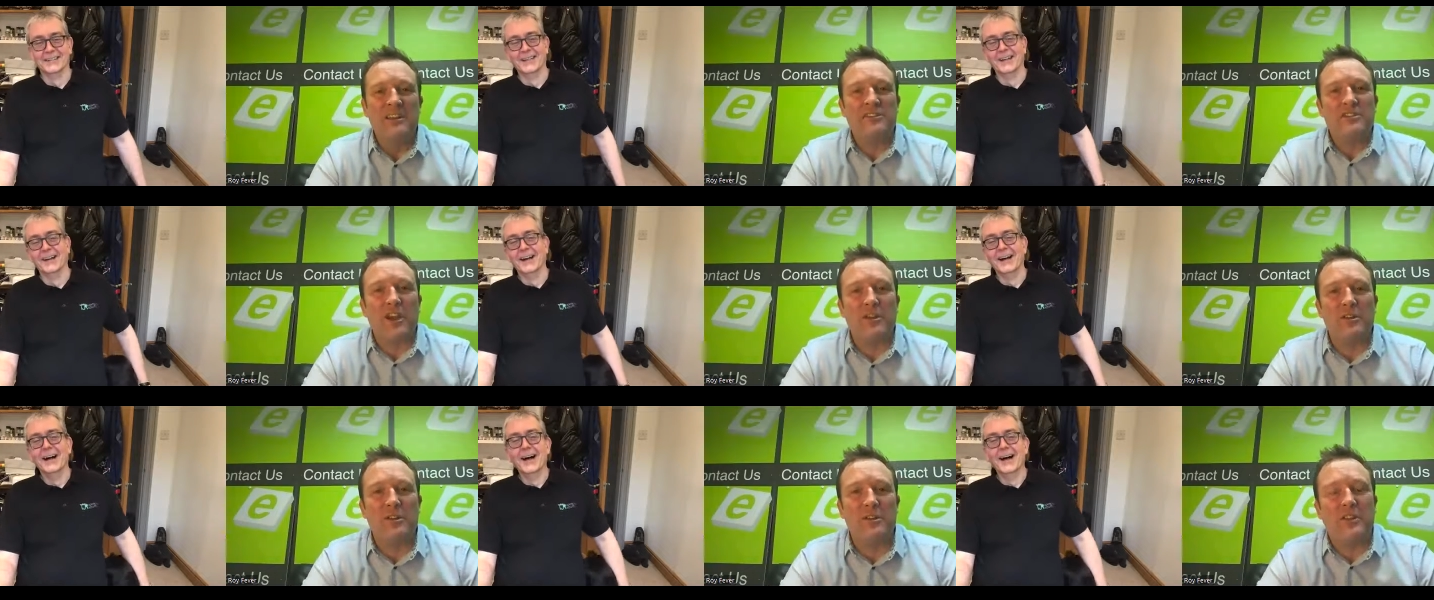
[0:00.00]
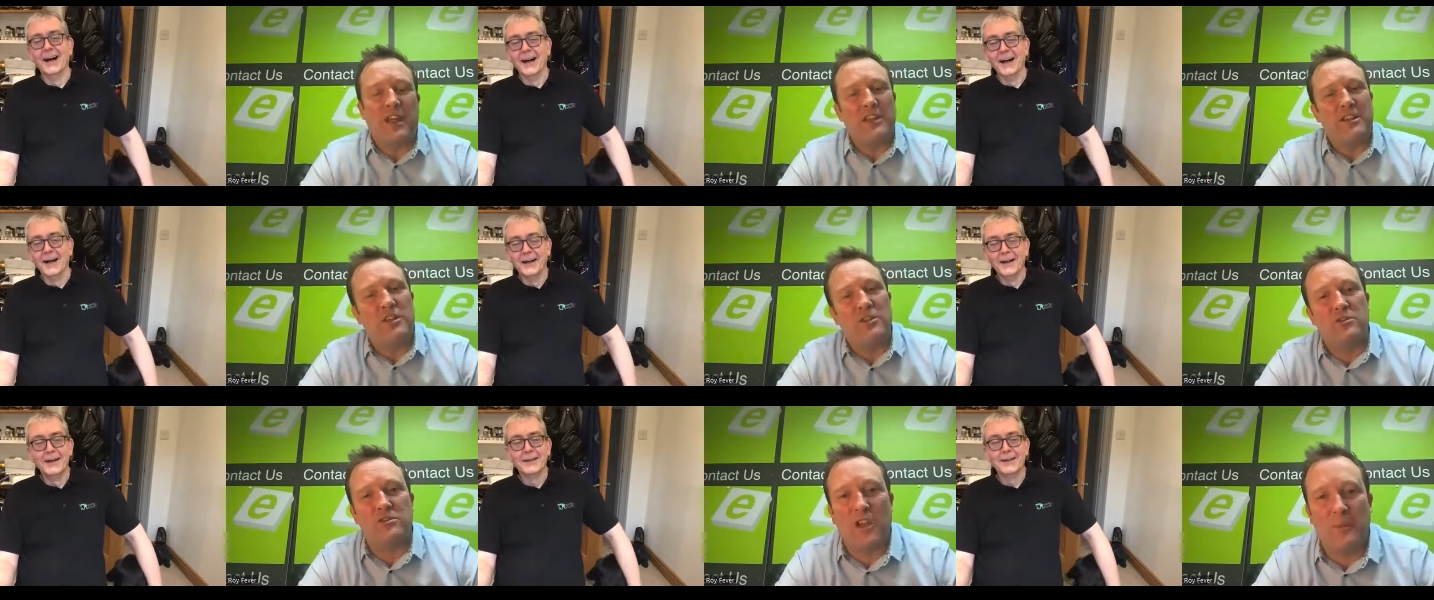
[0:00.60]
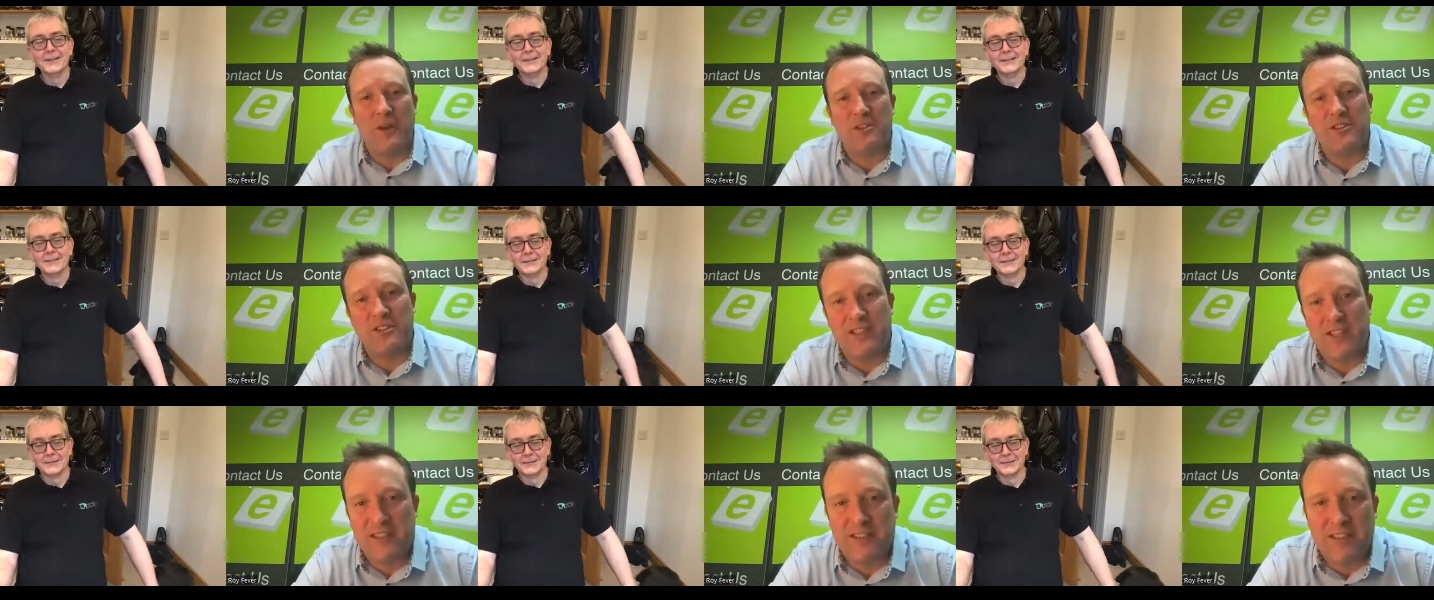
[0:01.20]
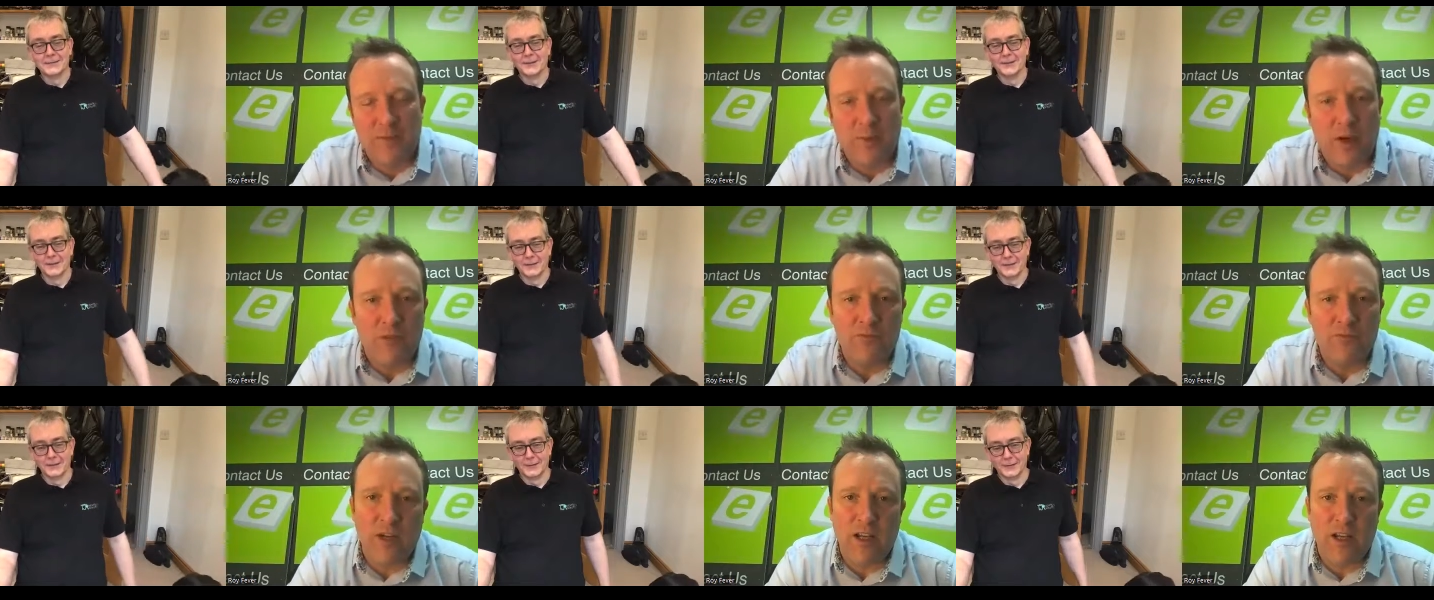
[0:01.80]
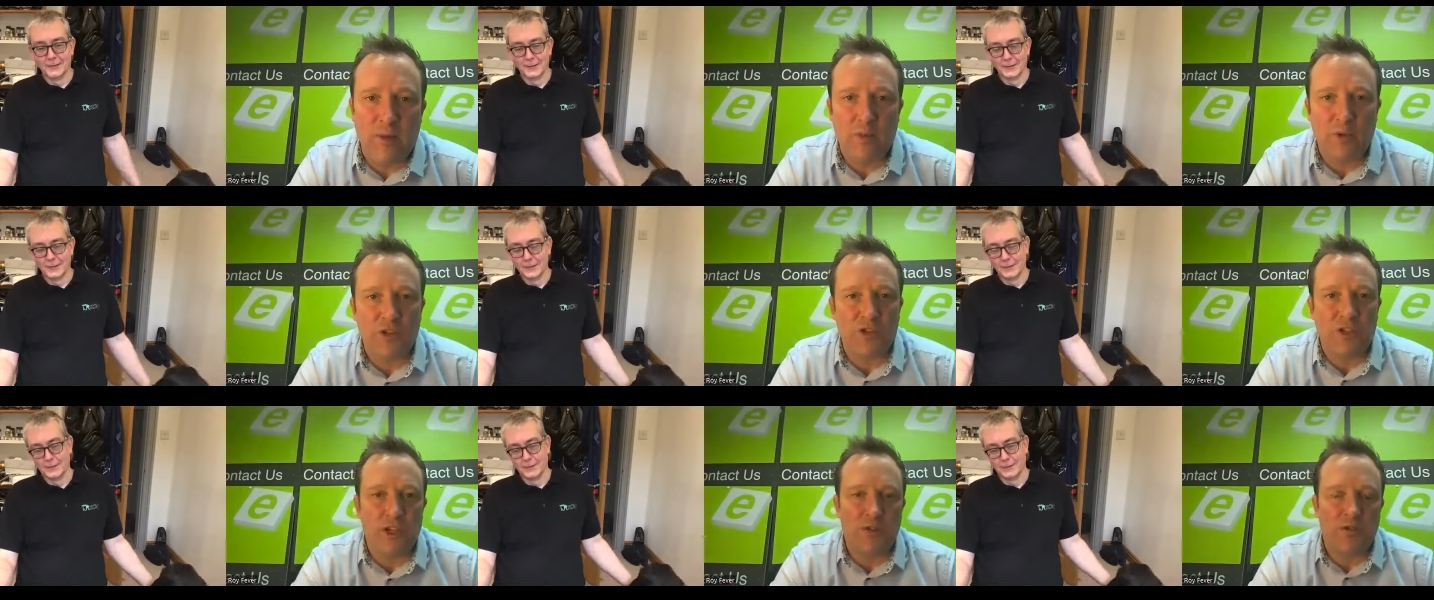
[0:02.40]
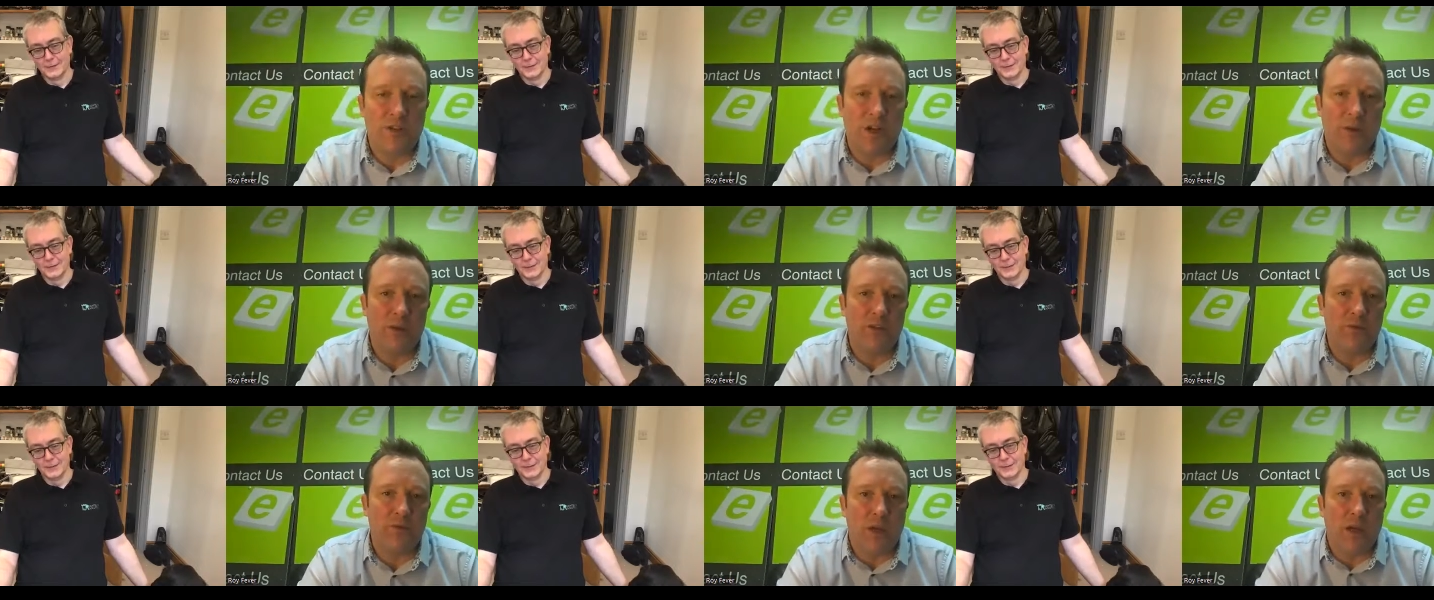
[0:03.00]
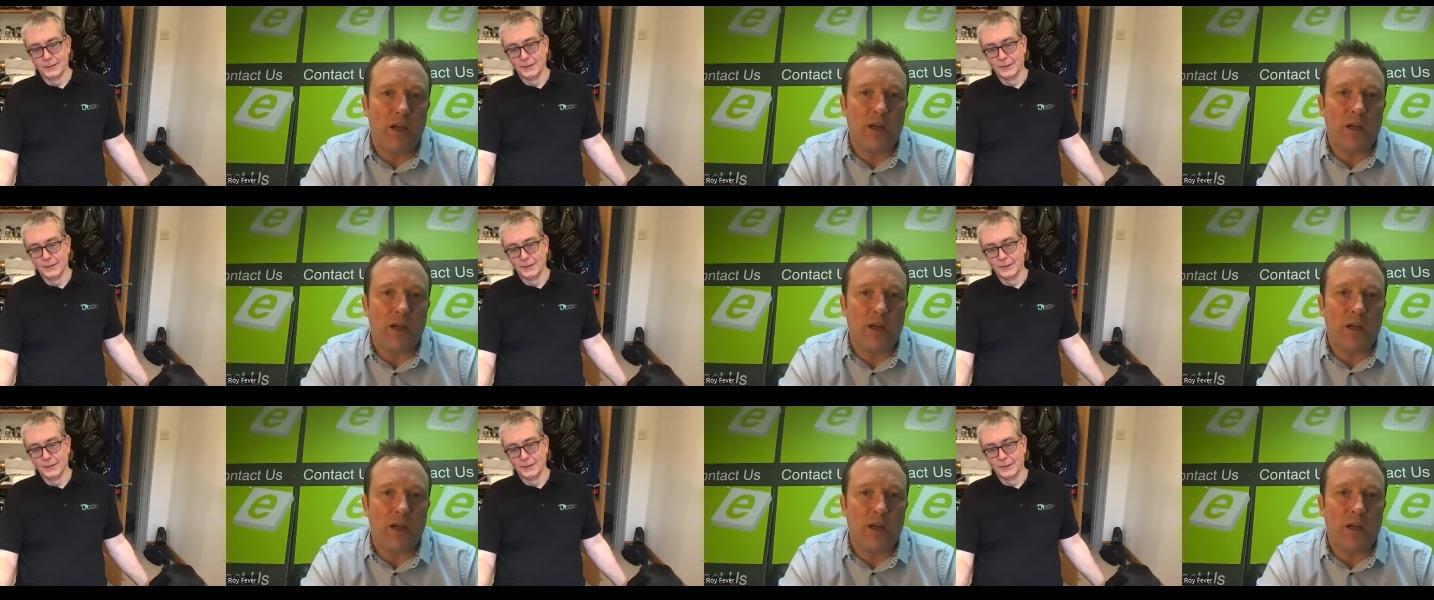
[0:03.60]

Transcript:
Speaker 1: so thank you so much indeed, Tim. I really appreciate your time on this one.